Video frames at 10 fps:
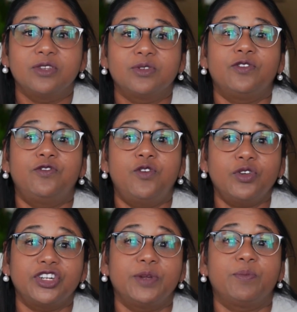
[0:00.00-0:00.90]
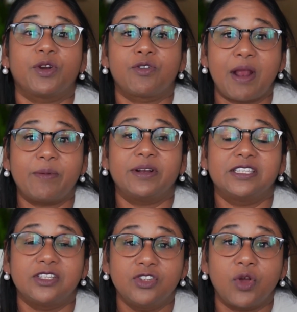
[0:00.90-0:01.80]
so unfortunately
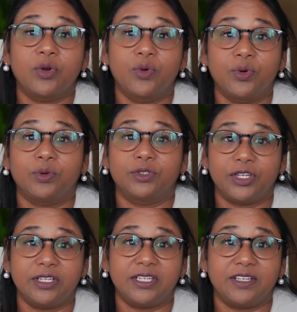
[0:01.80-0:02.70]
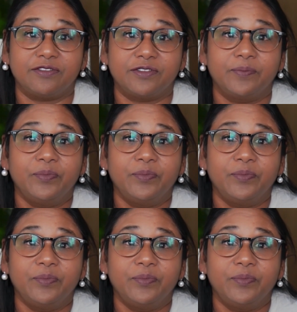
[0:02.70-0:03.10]
Programa is not a good alternative.